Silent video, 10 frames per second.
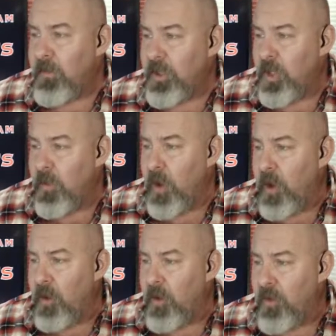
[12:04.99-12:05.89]
you
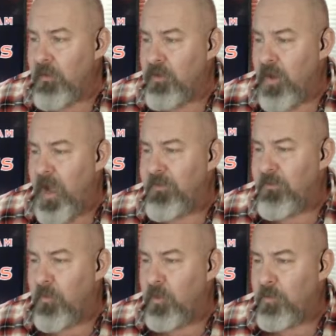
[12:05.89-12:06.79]
all are the
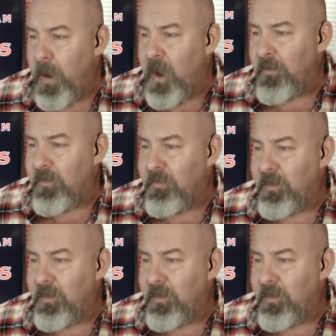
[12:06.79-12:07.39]
driving force behind this.